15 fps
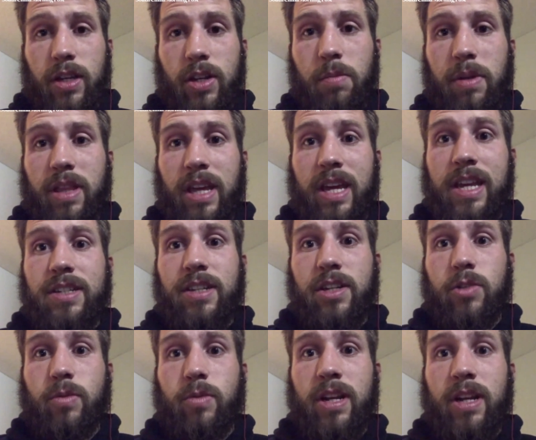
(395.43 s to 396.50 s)
It'll be the
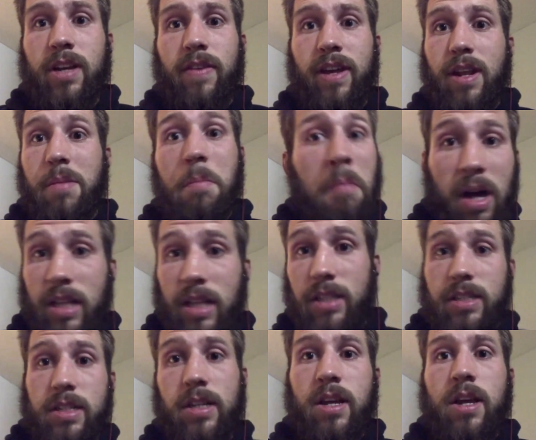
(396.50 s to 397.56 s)
easiest round I've had in
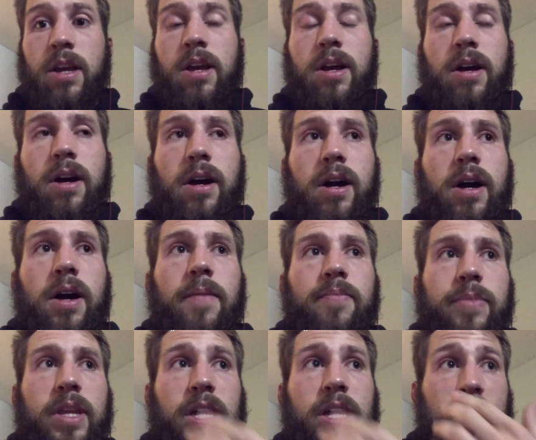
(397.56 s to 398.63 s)
months.
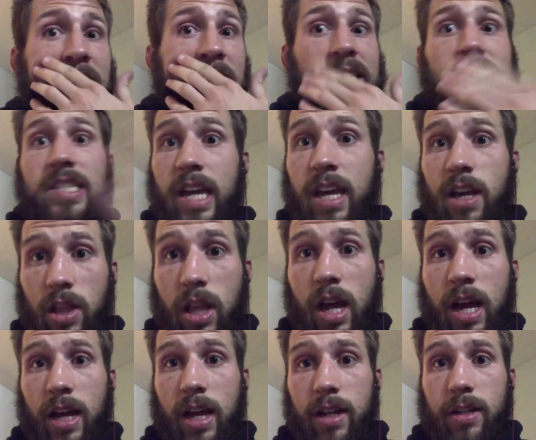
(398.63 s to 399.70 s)
And that's saying a
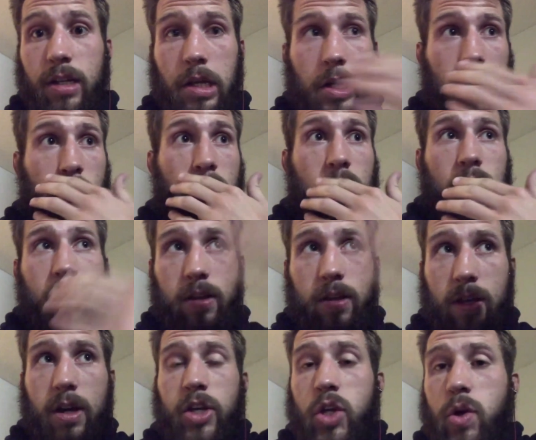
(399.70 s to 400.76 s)
lot. You know,
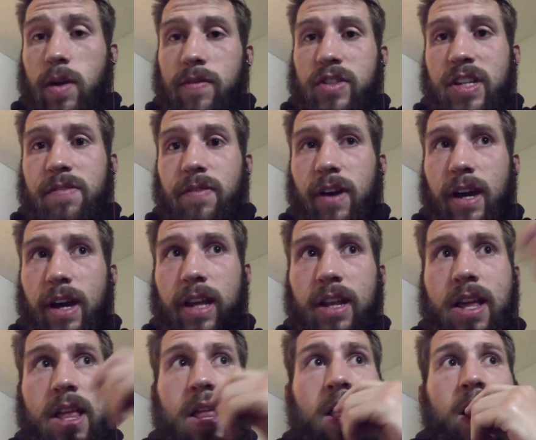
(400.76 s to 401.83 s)
a UFC fight
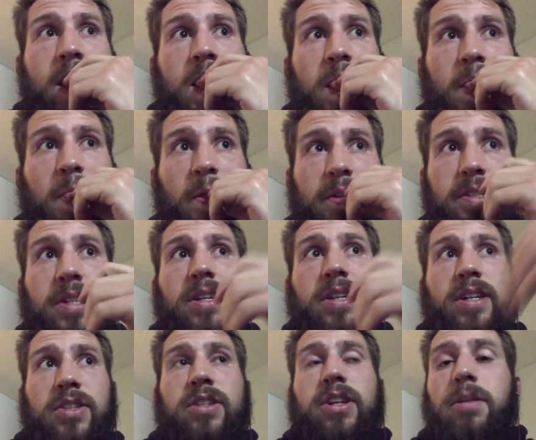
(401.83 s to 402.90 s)

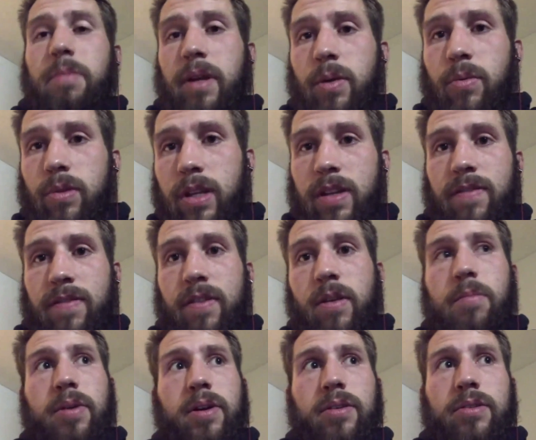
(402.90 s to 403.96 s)
is going to be a relief
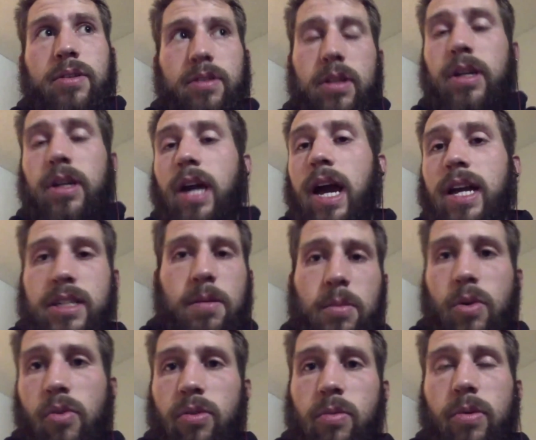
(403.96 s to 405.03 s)
compared to the guys I'm
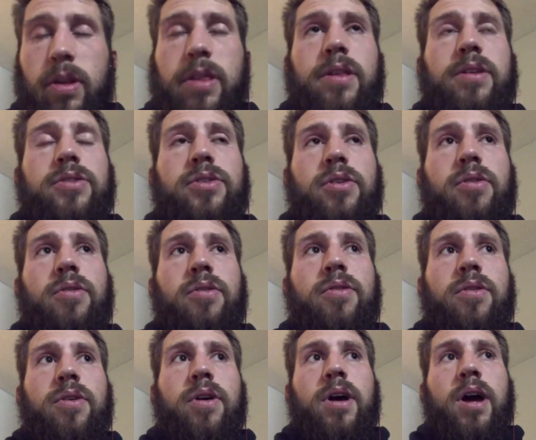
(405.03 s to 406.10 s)
going with. So
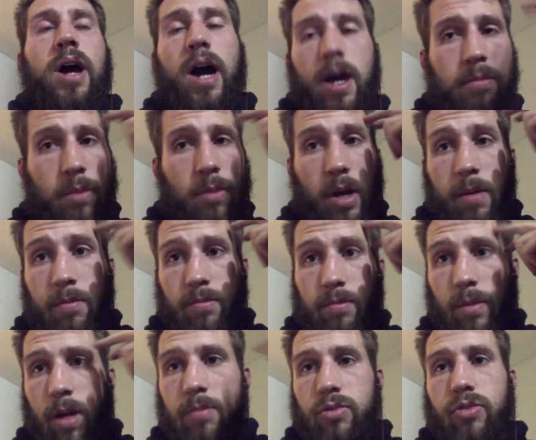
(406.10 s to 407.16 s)

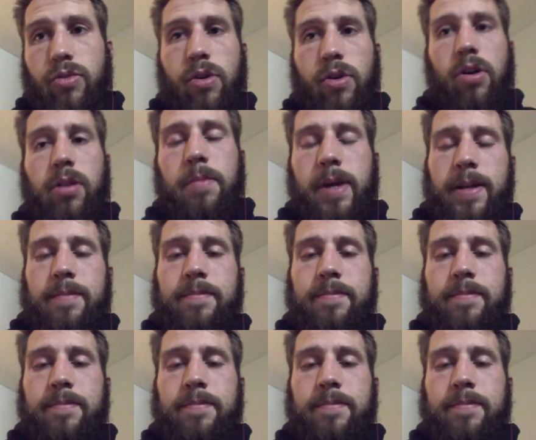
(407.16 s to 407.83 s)
I'm strong, man.